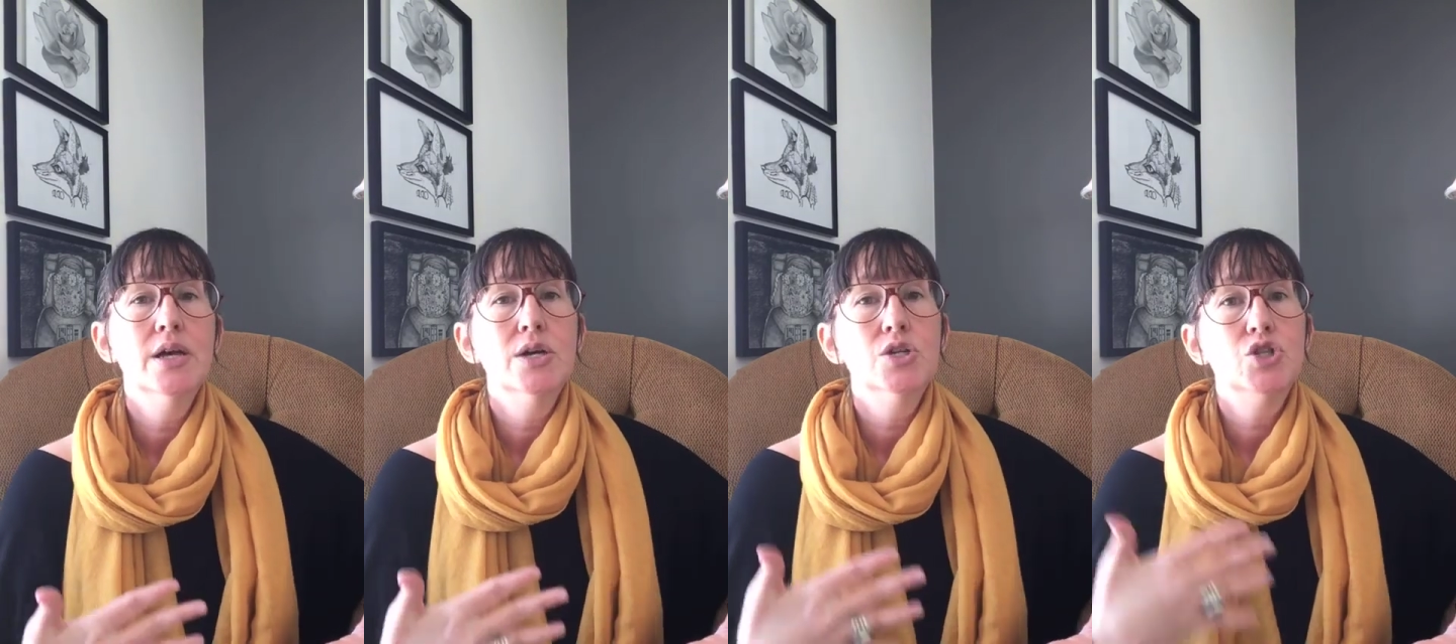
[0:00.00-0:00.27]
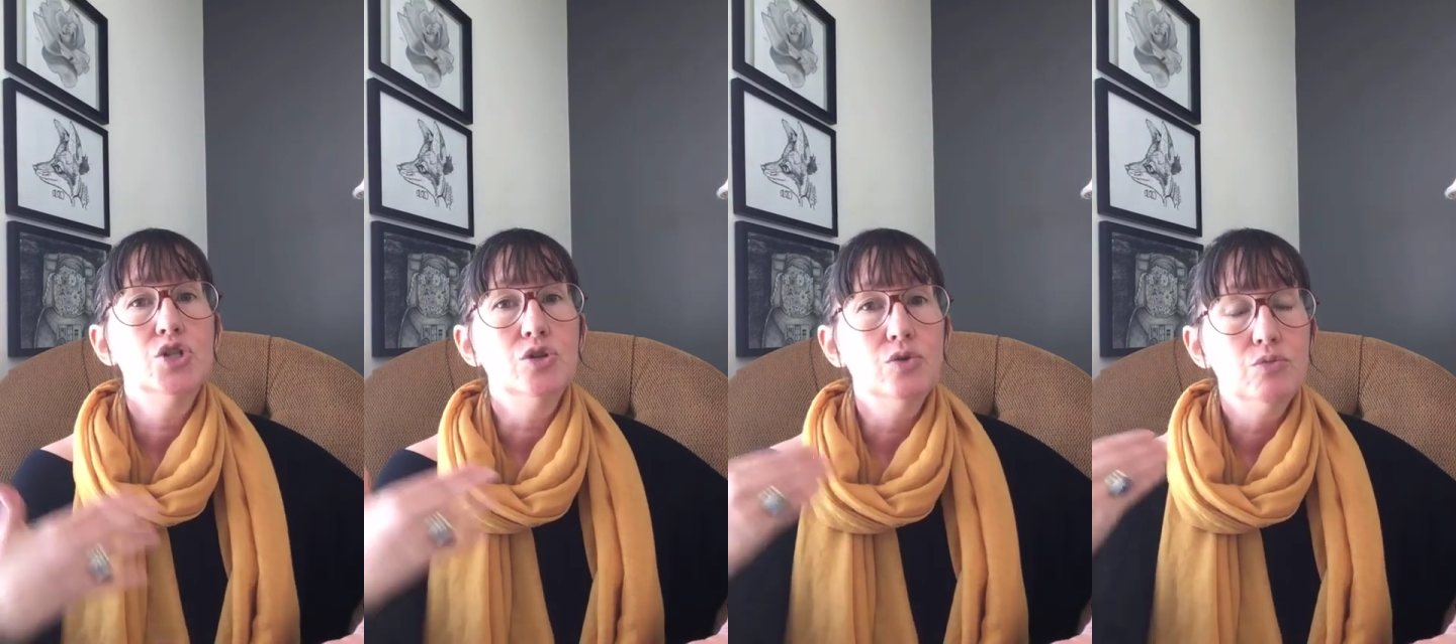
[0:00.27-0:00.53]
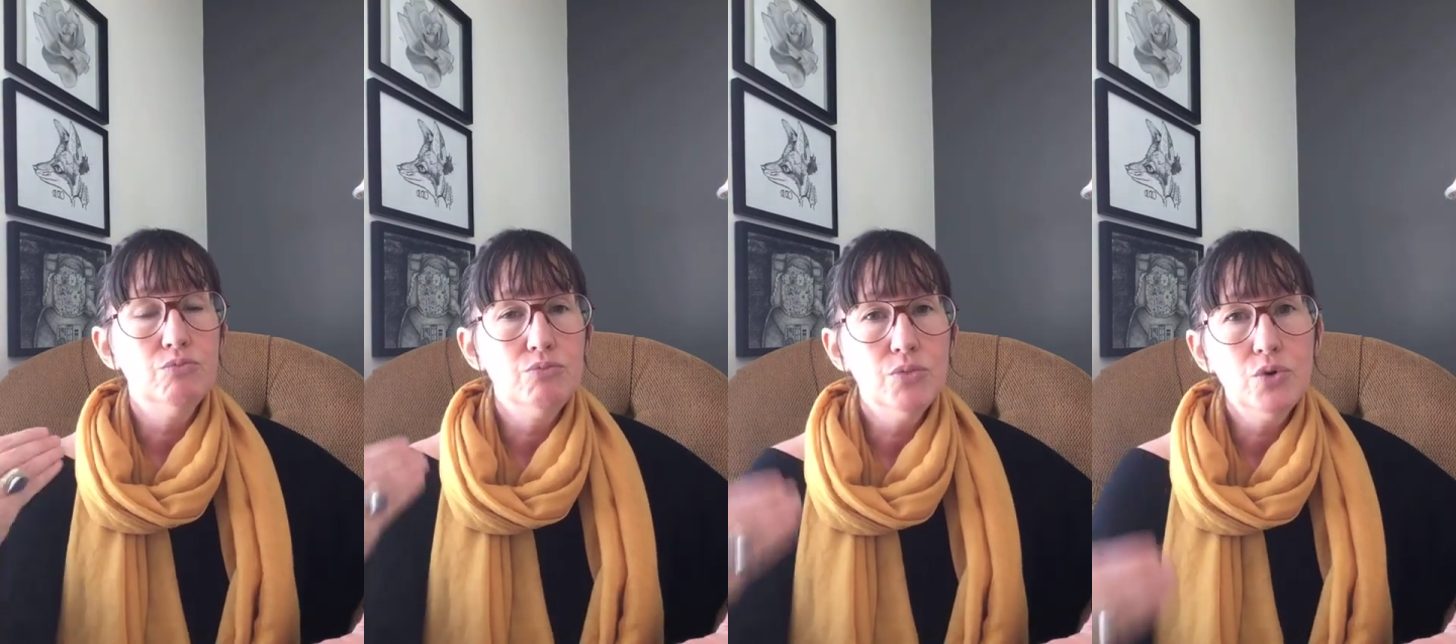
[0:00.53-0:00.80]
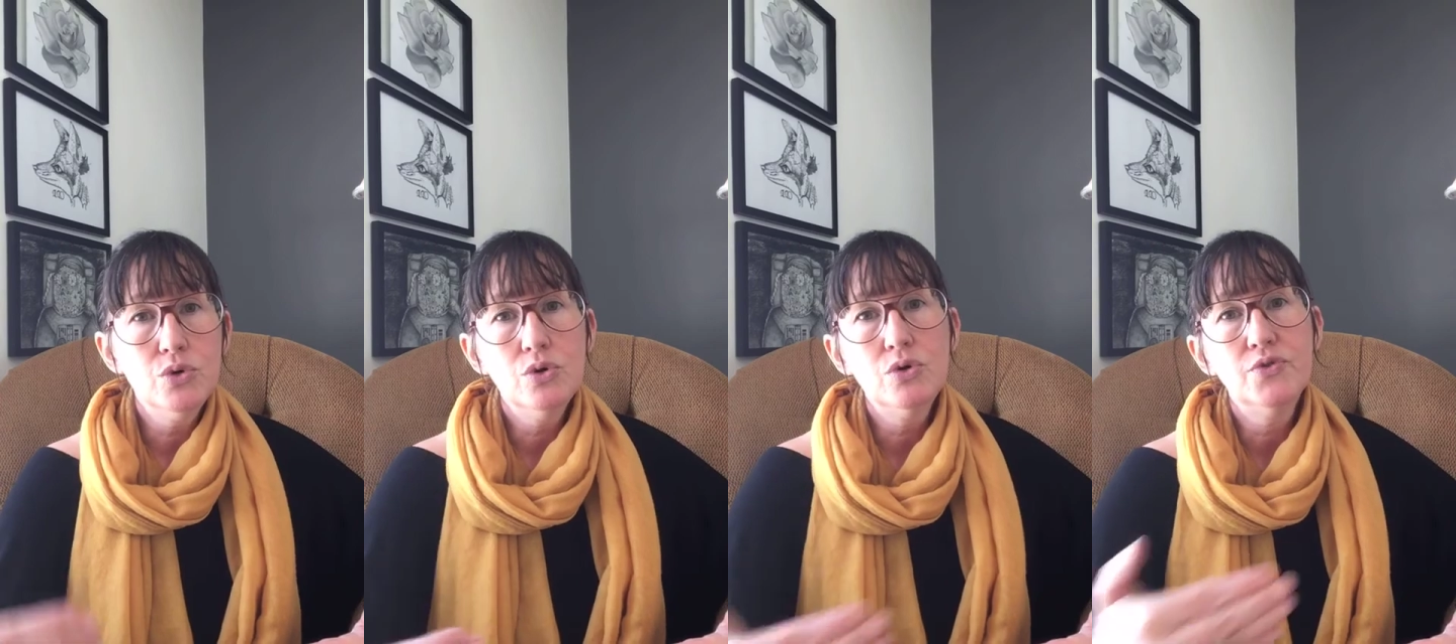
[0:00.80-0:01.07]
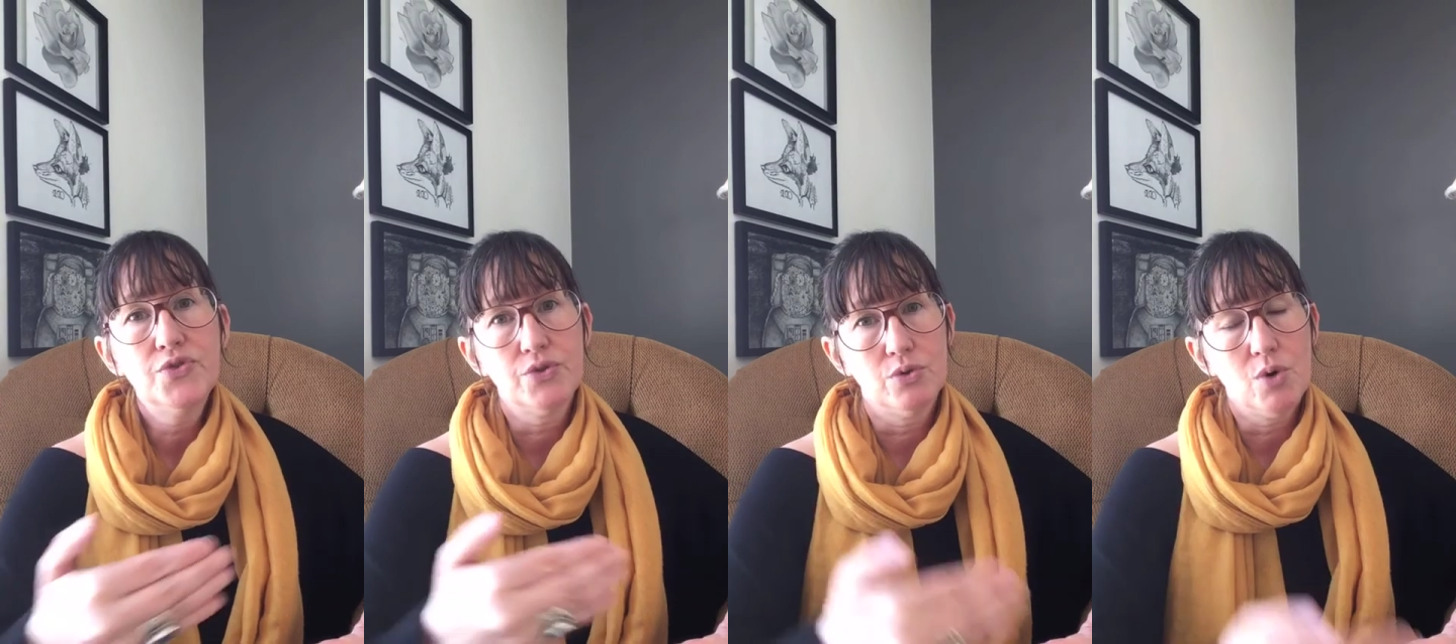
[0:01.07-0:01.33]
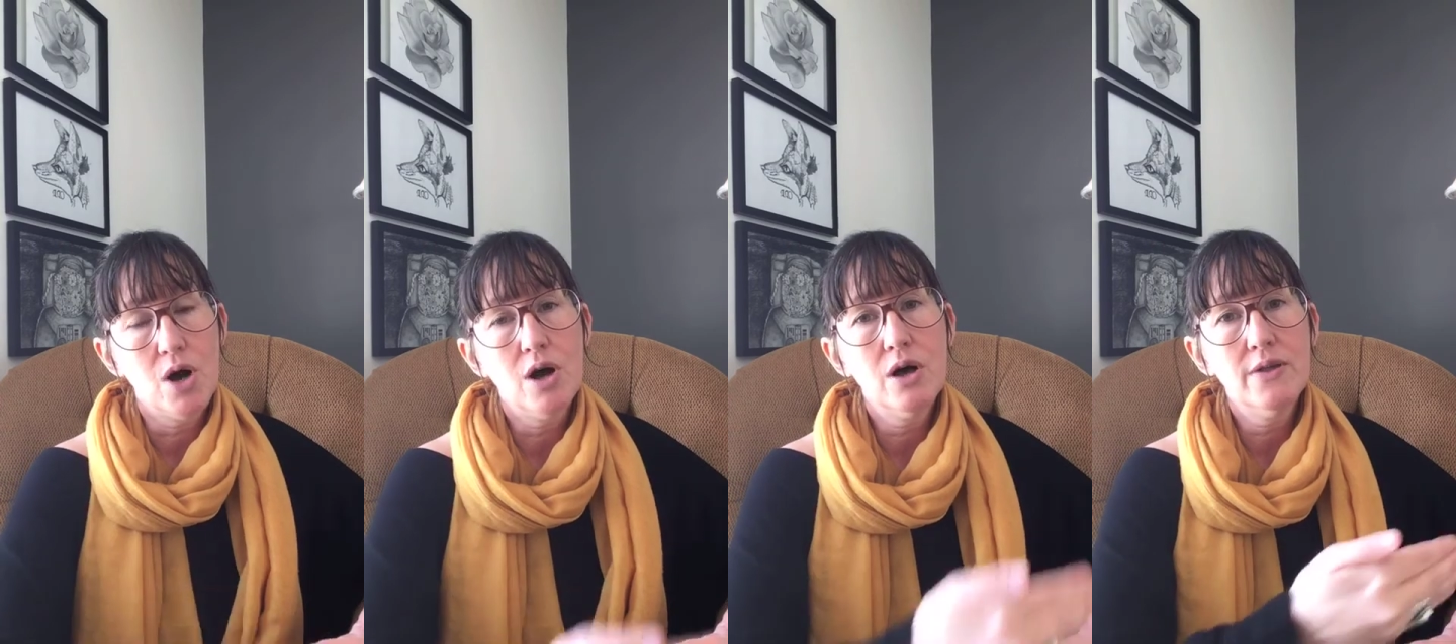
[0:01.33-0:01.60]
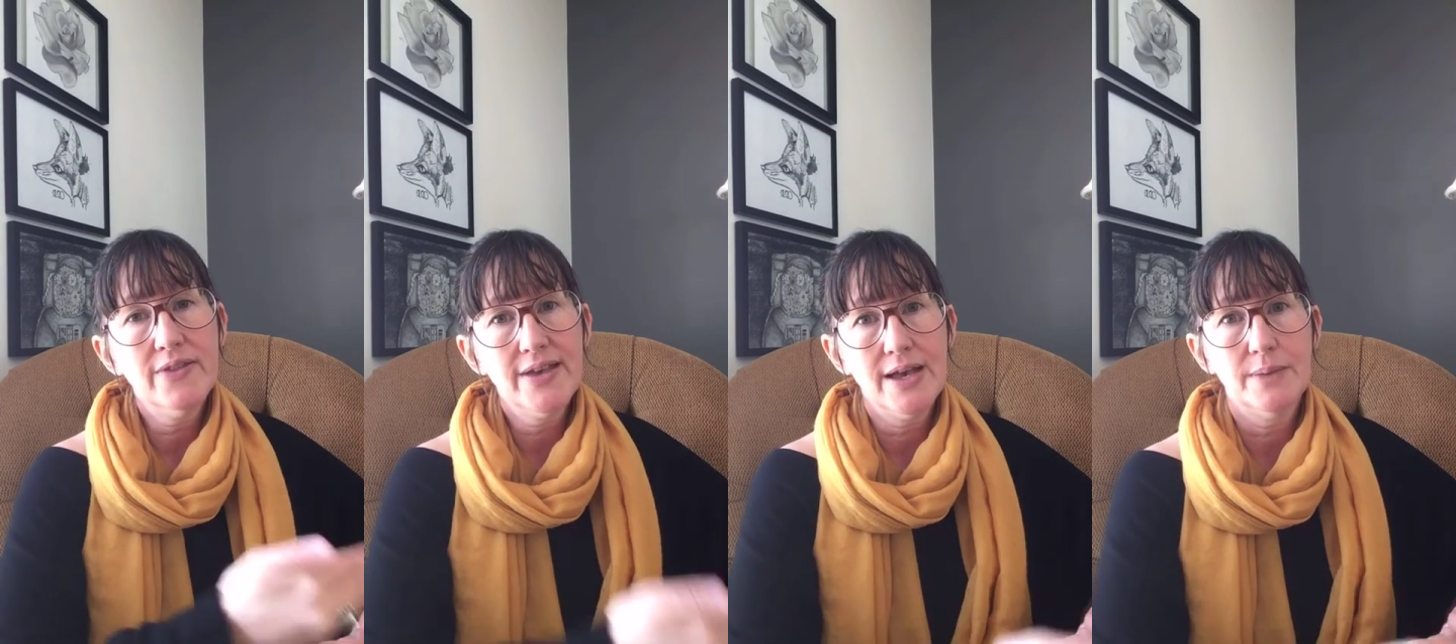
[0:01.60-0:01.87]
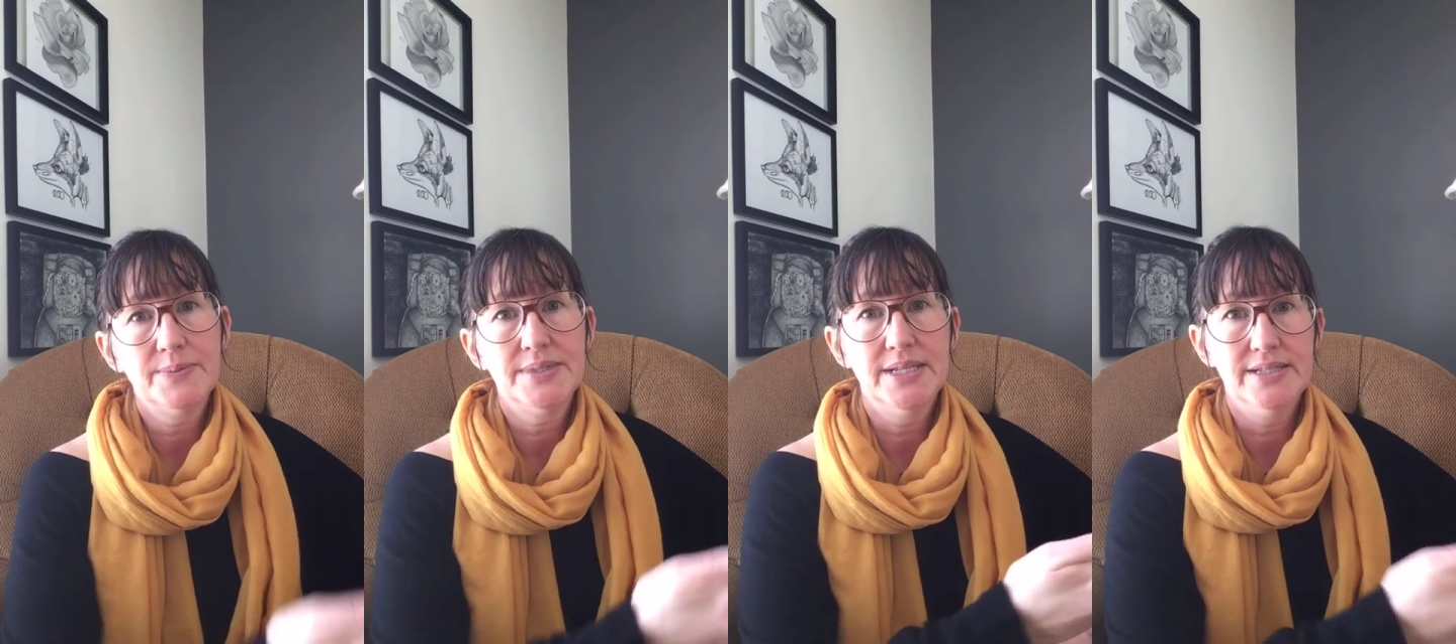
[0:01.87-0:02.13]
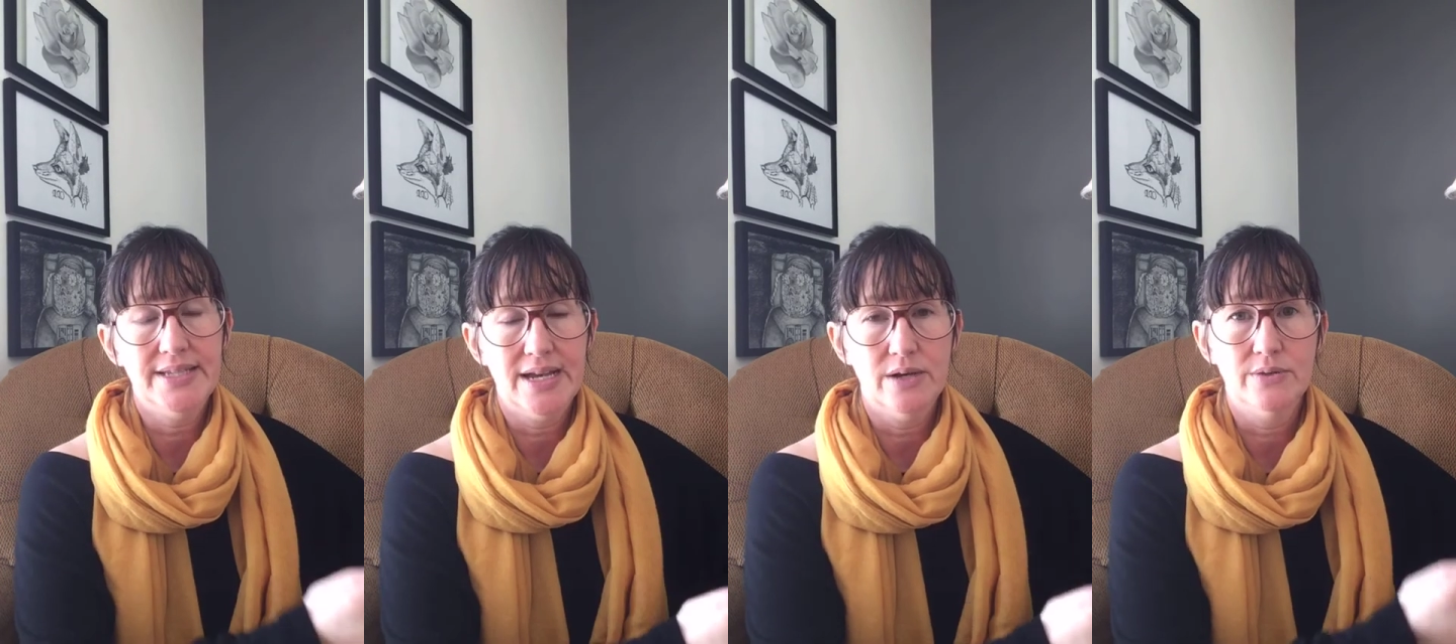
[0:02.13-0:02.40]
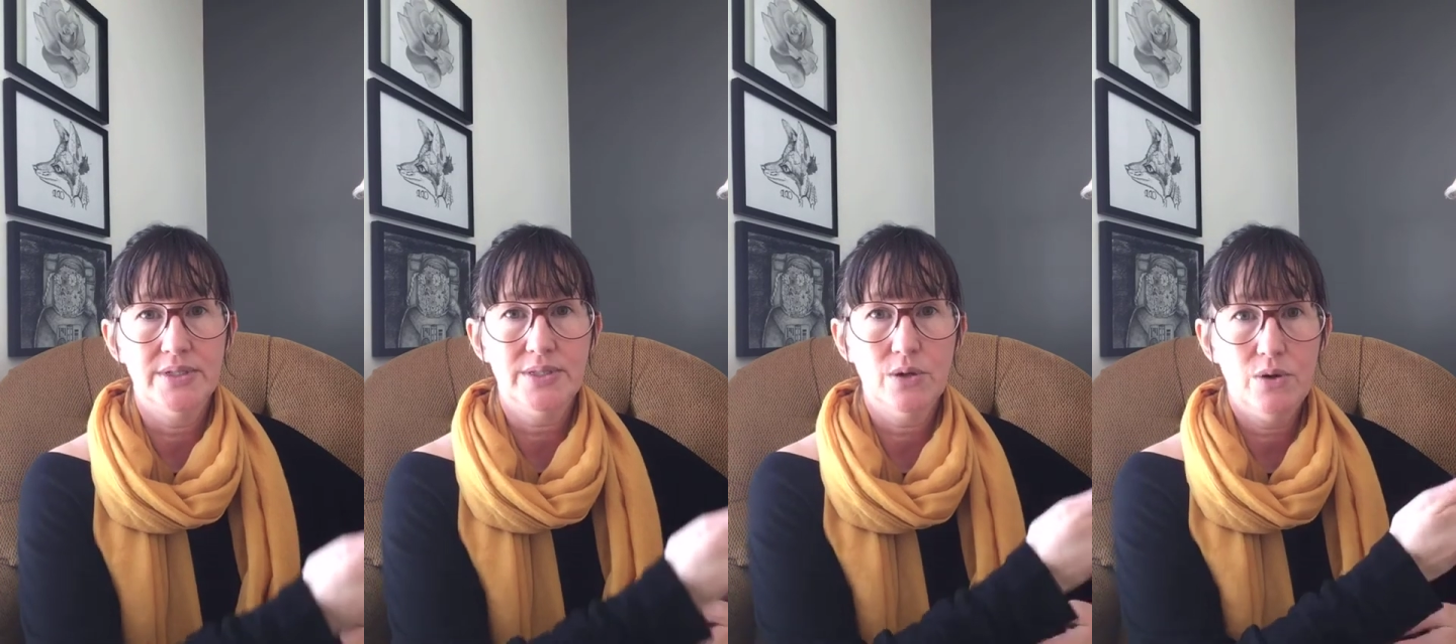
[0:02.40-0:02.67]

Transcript: to move through all the ups and downs